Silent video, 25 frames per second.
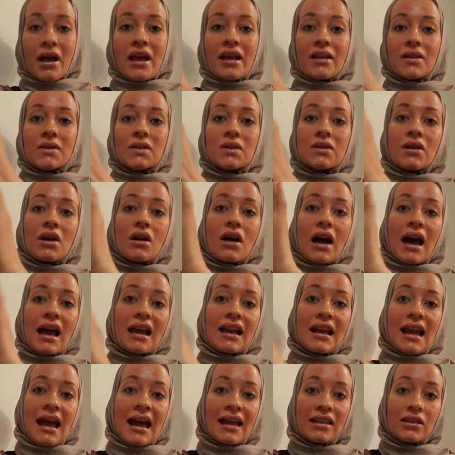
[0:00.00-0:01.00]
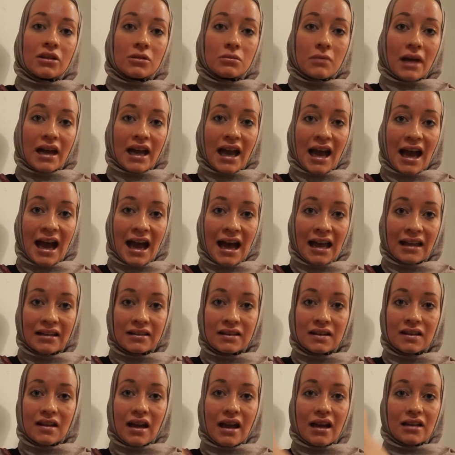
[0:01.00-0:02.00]
So I land on my
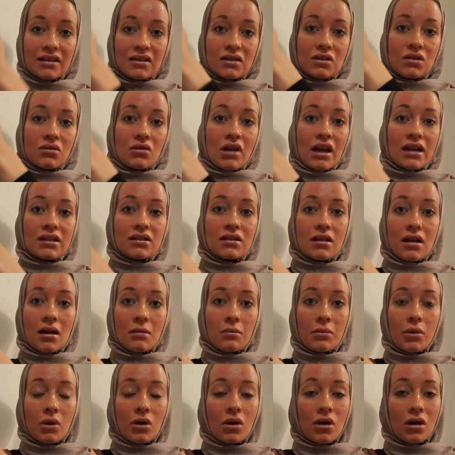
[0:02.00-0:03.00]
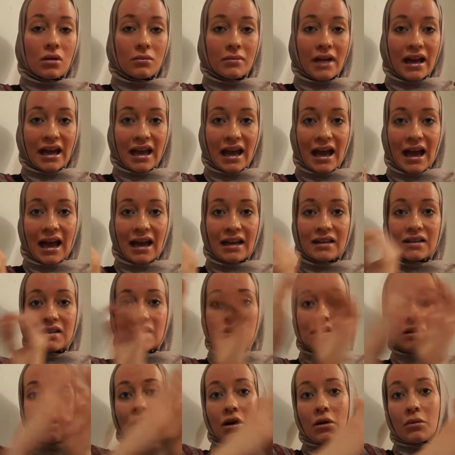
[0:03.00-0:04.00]
hands, I scratch up all my hands,
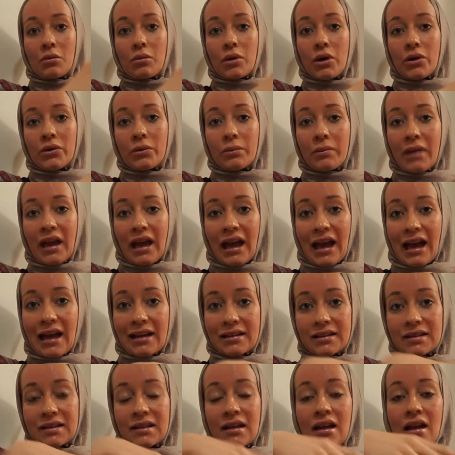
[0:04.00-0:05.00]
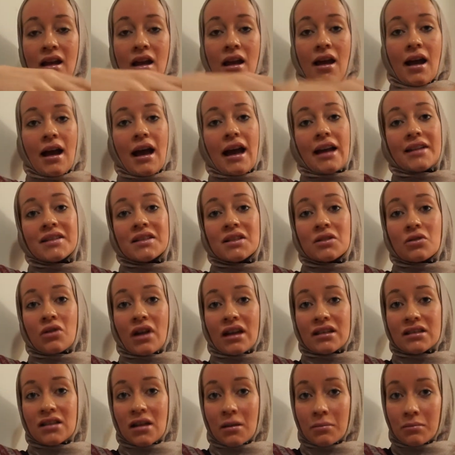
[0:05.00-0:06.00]
you know, both my hands. I
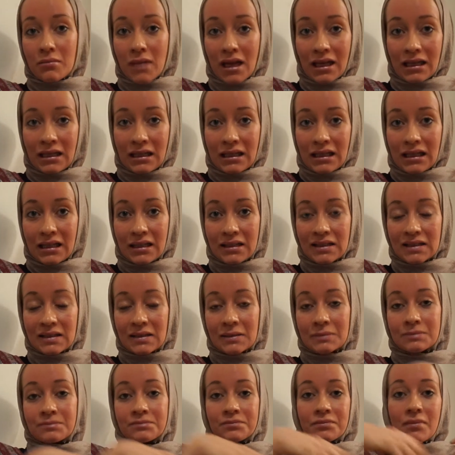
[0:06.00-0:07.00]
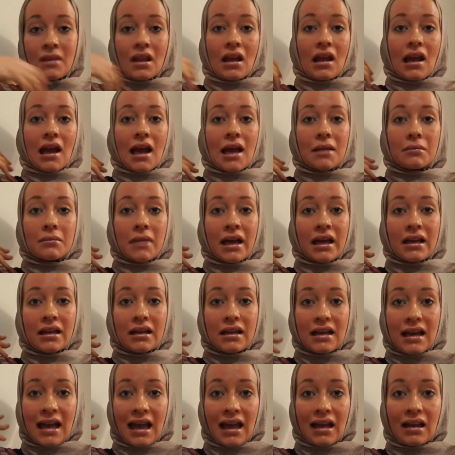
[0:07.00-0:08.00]
scratch up my knees, and my
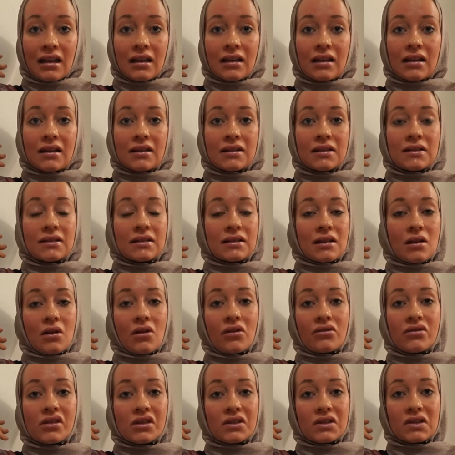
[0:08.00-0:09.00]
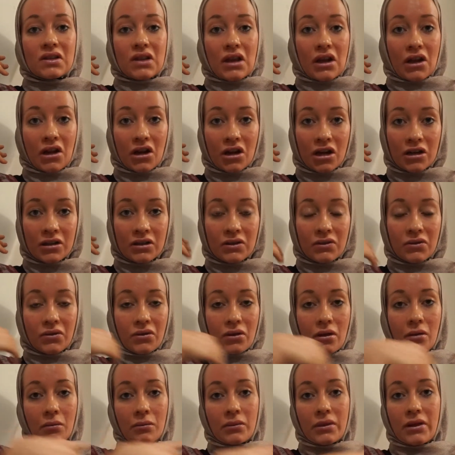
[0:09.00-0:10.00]
neck is obviously hurt
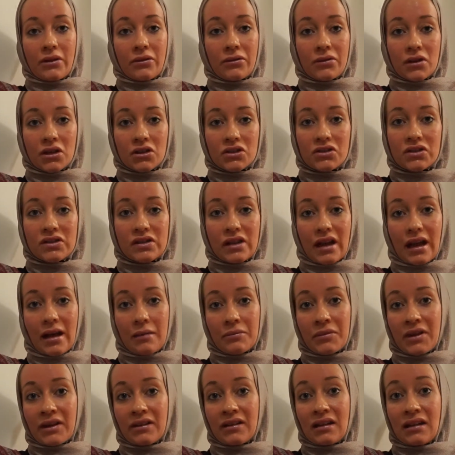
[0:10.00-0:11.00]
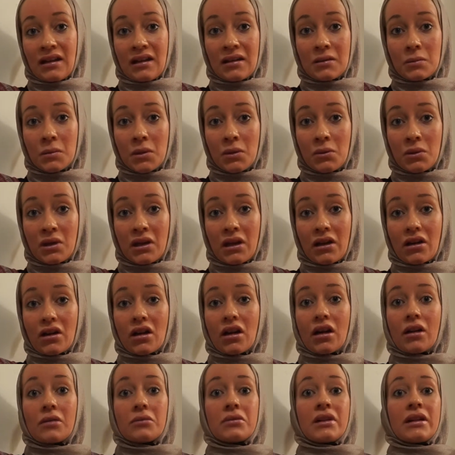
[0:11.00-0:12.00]
from the first time that he hit me with a
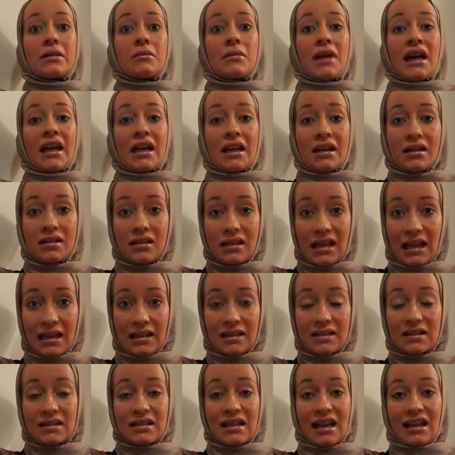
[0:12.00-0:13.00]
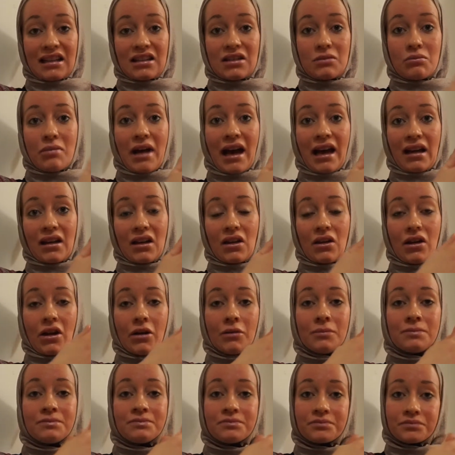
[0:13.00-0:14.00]
car, when my neck snatched back, you know.